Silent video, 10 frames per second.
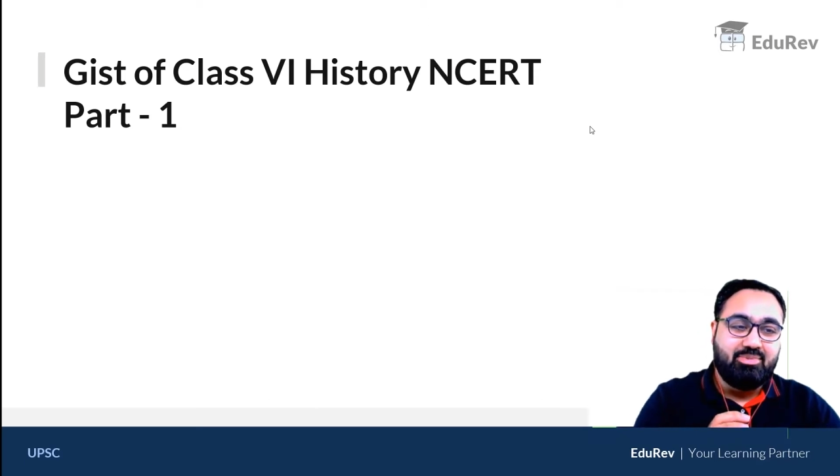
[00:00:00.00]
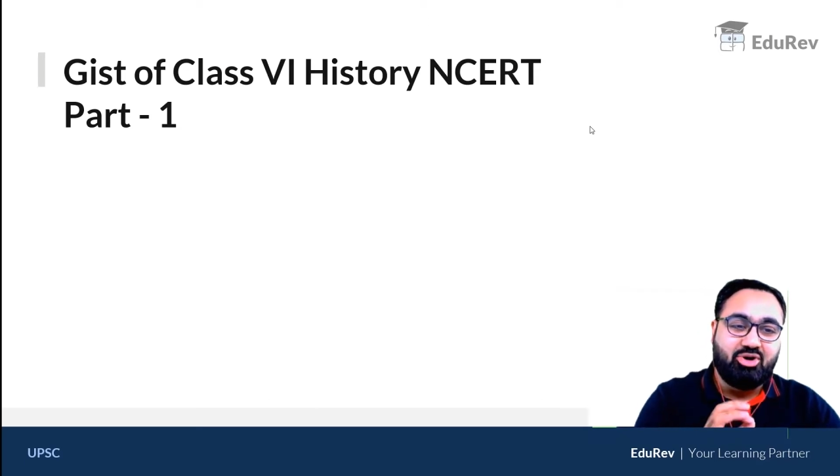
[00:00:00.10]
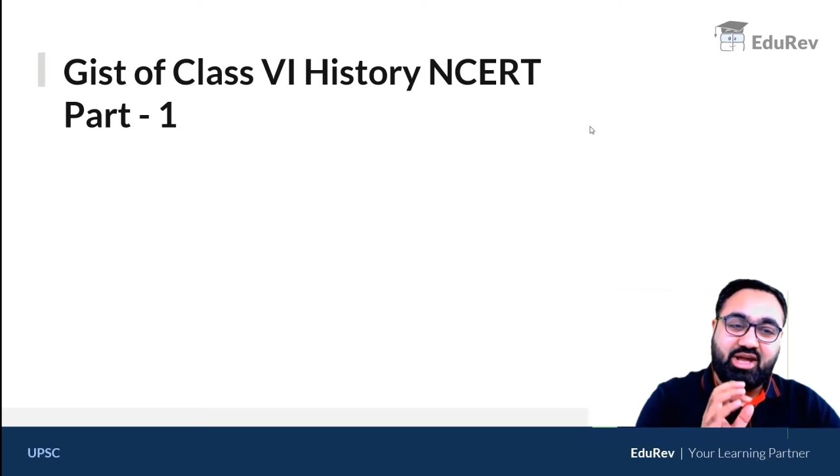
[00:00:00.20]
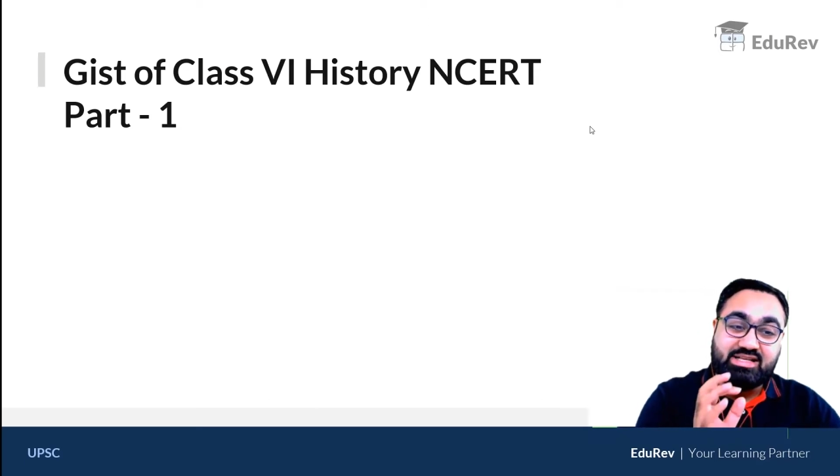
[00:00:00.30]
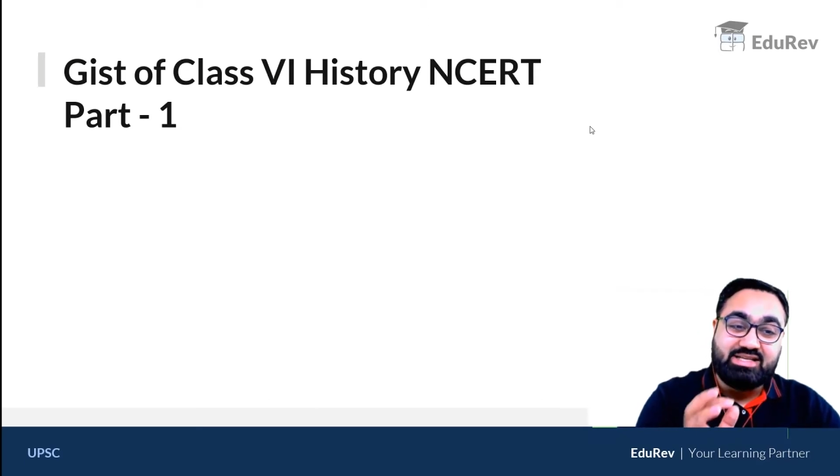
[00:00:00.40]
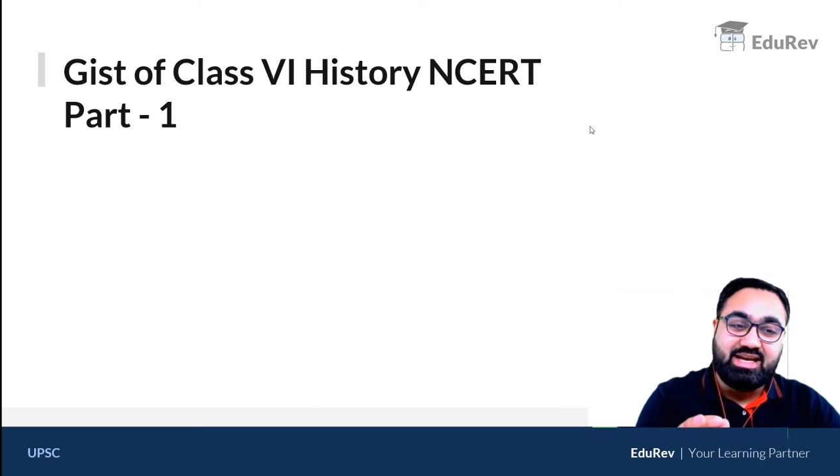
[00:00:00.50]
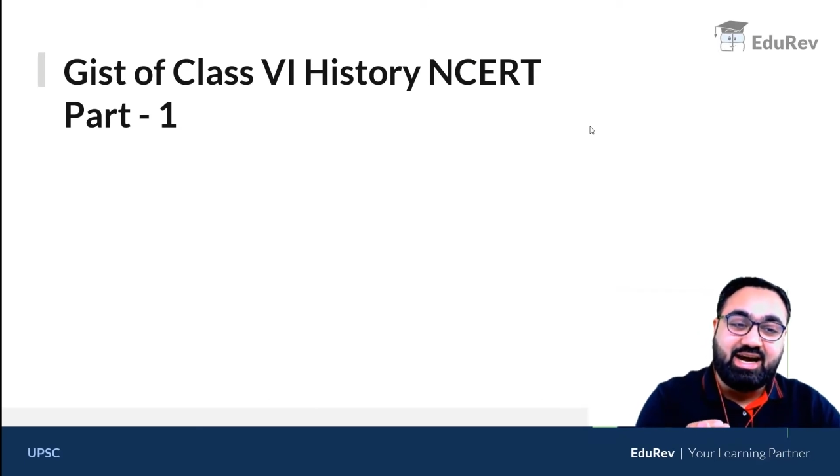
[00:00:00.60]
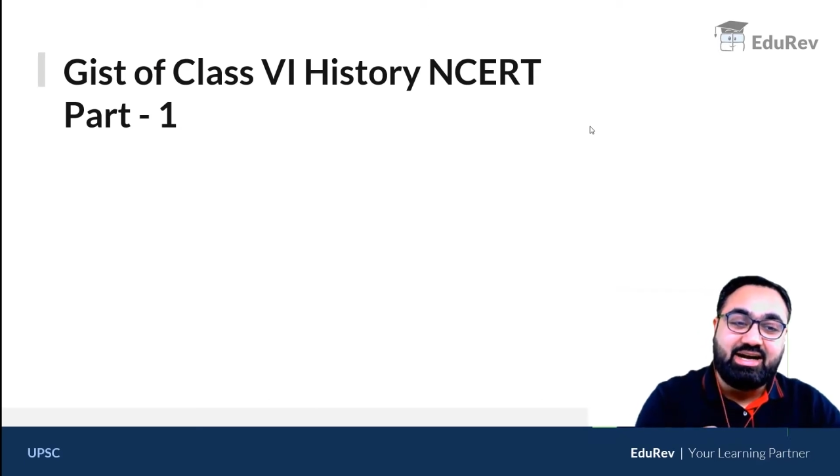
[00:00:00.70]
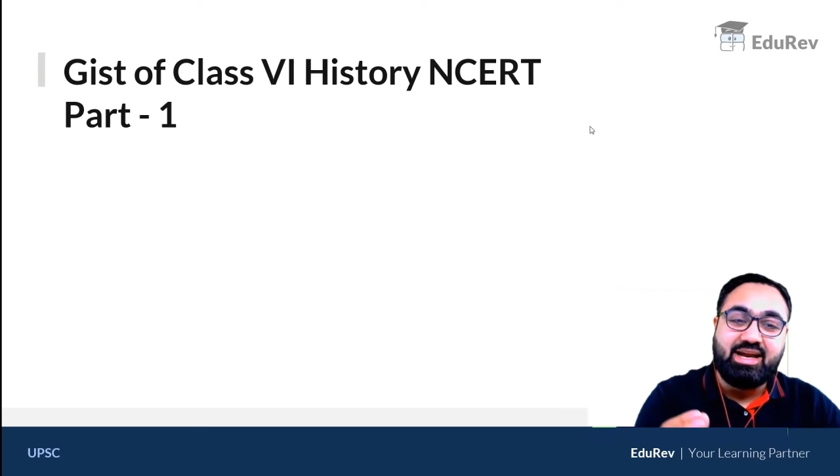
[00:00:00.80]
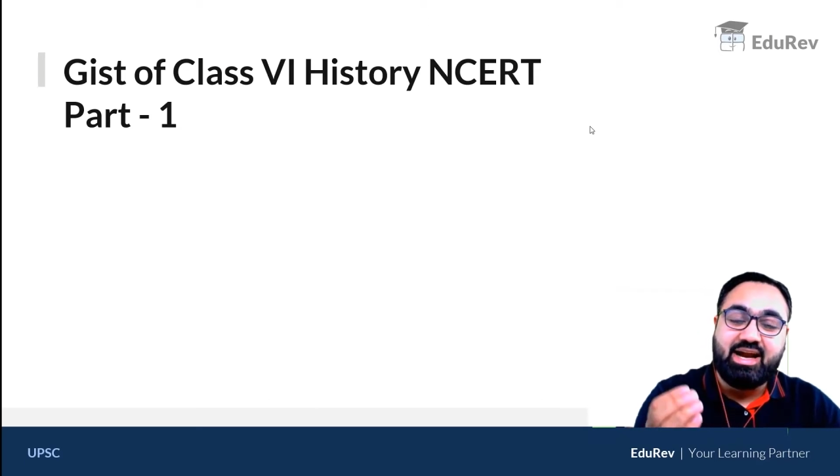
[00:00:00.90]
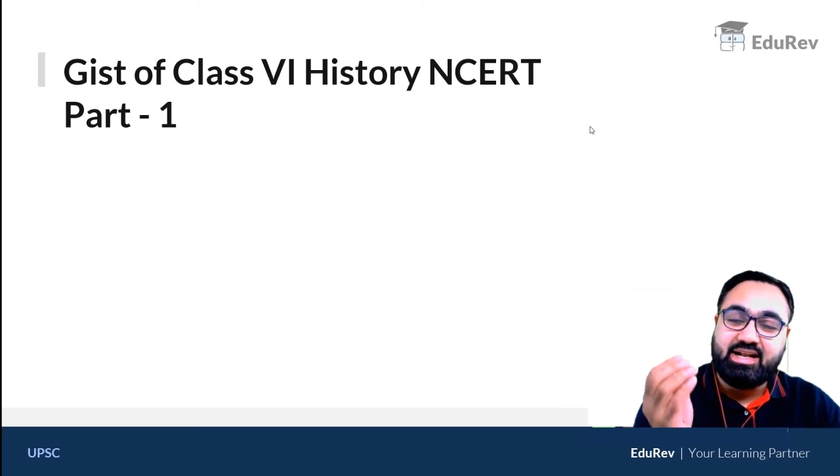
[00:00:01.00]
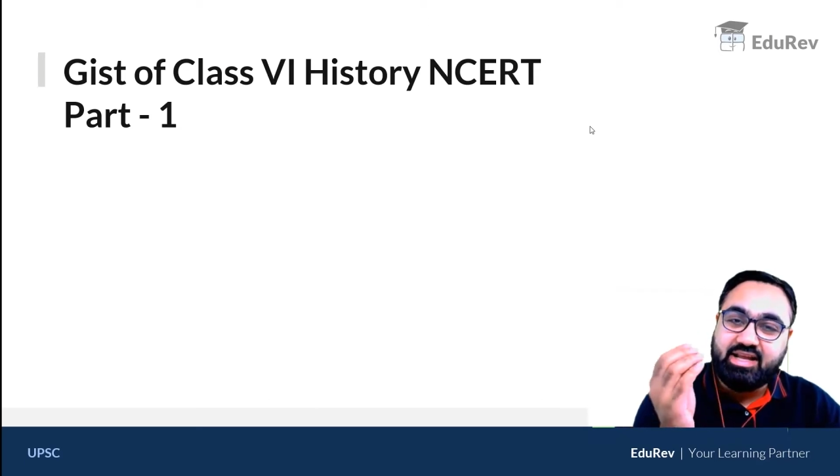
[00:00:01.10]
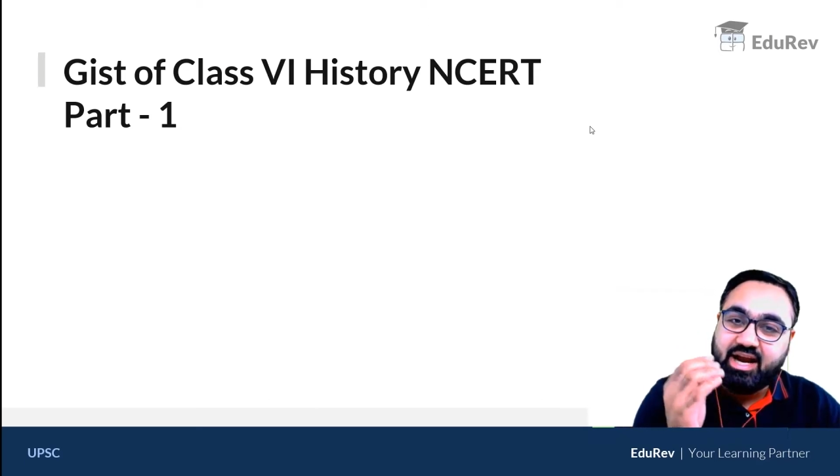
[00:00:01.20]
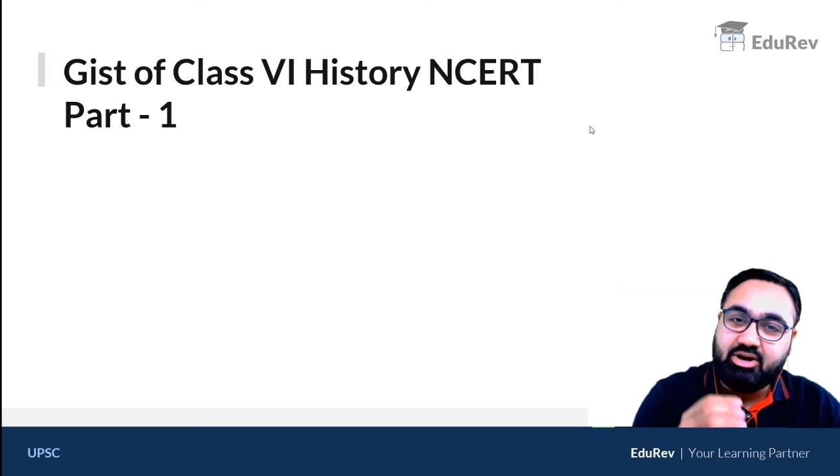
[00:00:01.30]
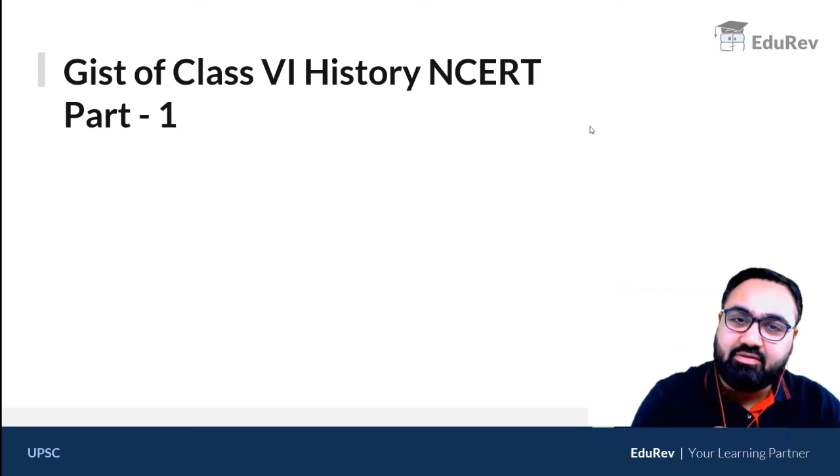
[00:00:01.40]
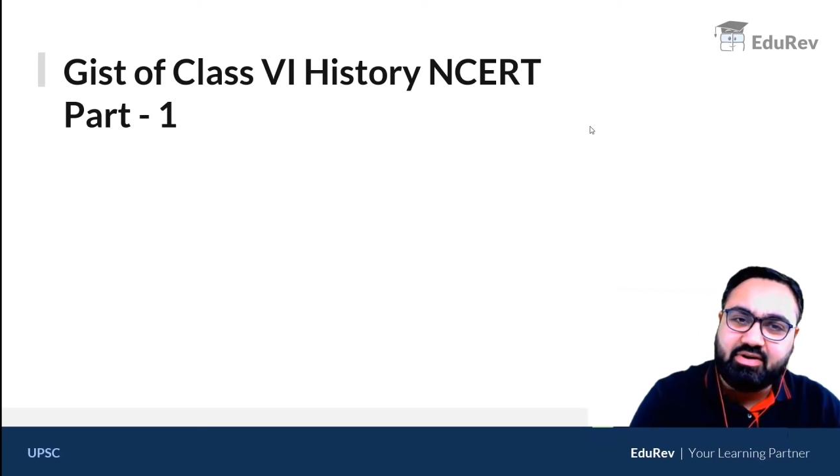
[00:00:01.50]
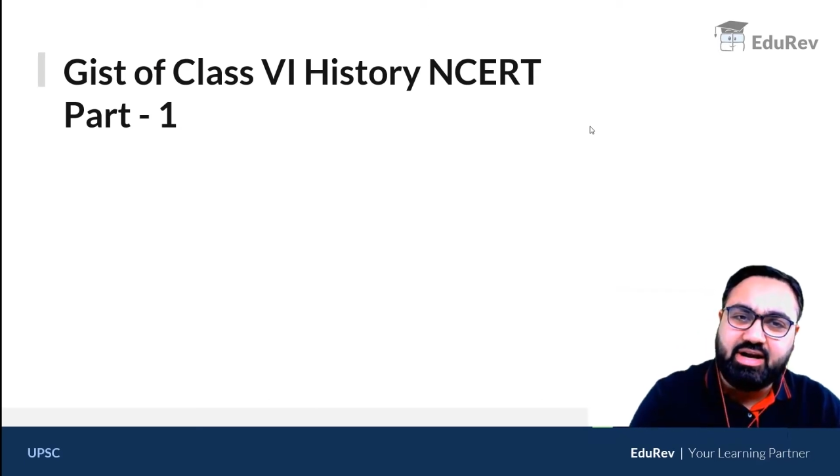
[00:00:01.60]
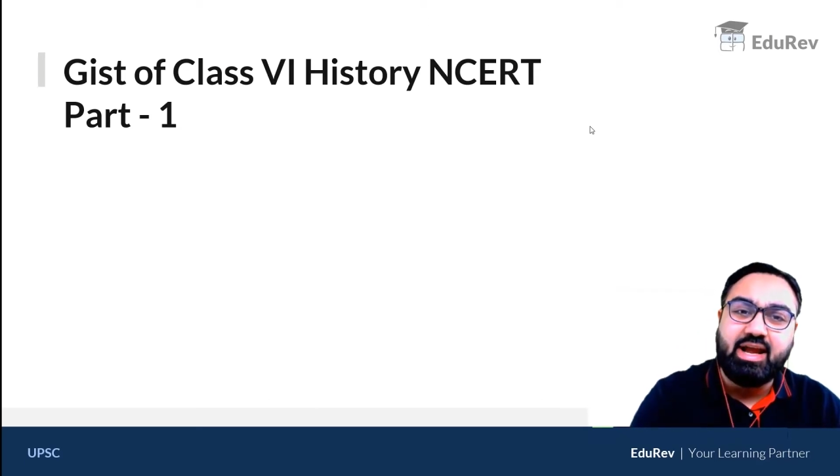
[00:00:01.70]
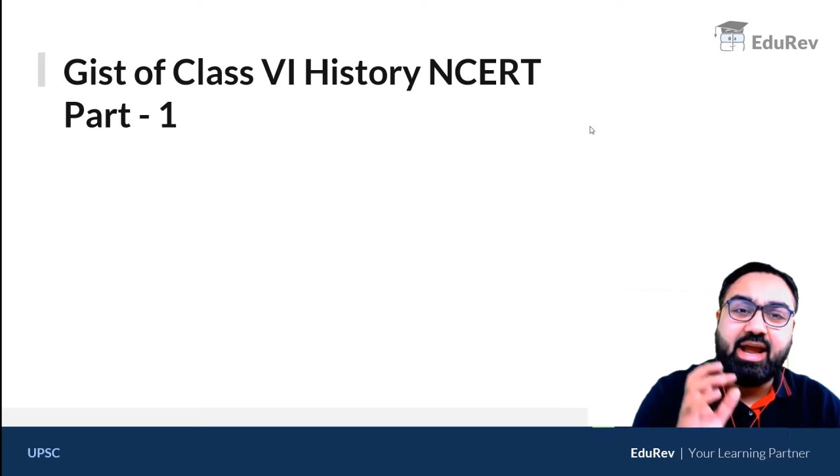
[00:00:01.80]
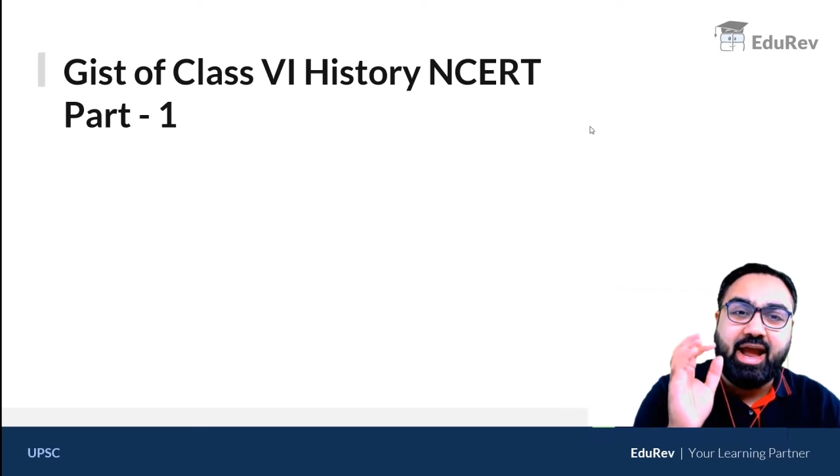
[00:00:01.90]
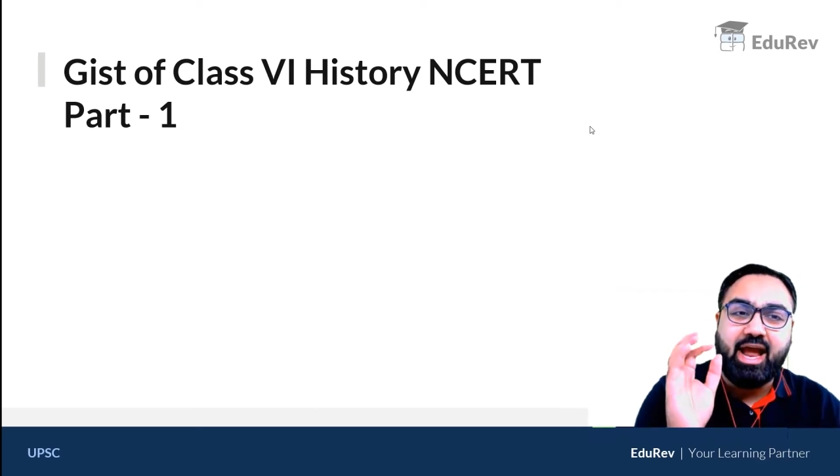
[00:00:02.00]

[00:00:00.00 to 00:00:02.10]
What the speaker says: Because NCERT at the end of the day